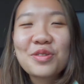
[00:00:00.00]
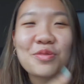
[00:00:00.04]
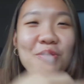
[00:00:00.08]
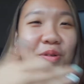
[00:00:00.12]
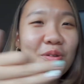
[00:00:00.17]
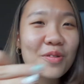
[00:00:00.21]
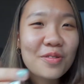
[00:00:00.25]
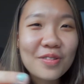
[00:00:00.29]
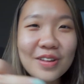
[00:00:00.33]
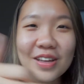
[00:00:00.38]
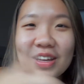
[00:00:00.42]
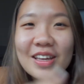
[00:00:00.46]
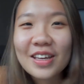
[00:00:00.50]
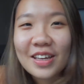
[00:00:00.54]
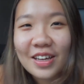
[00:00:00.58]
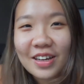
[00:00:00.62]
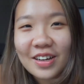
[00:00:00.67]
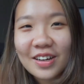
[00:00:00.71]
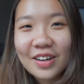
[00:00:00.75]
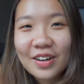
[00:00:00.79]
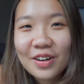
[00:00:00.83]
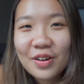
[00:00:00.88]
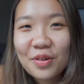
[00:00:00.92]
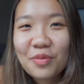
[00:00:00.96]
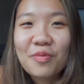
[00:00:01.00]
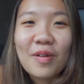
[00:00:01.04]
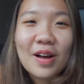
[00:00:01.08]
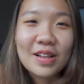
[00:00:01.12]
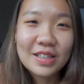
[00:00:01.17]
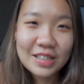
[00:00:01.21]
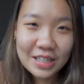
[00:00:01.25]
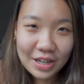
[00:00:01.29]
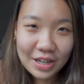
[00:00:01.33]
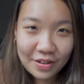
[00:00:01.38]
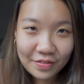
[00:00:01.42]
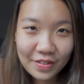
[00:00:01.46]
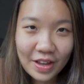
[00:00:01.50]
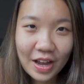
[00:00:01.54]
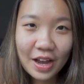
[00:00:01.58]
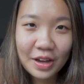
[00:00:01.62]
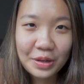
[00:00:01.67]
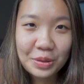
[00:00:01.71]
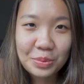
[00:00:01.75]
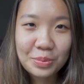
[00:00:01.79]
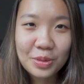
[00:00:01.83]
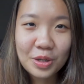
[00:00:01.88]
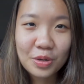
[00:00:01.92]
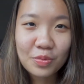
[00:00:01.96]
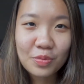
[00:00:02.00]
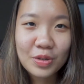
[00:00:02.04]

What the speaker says: will only hear one side of the argument,